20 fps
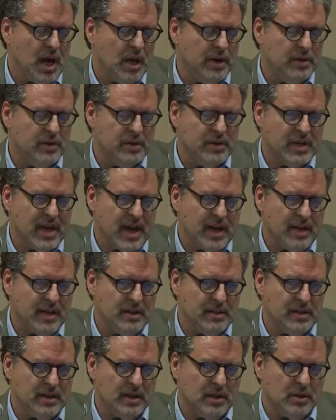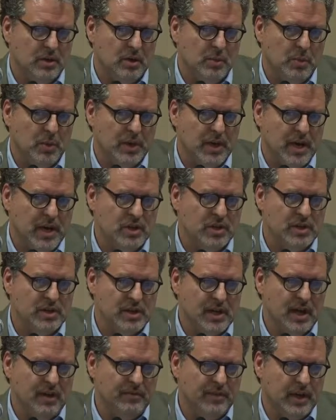understandings and
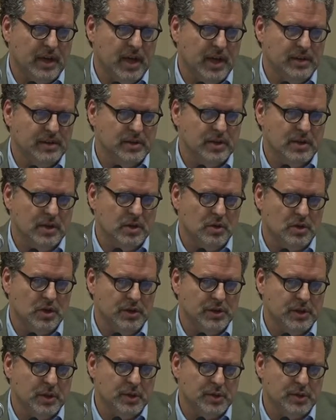interpretations of the Constitution.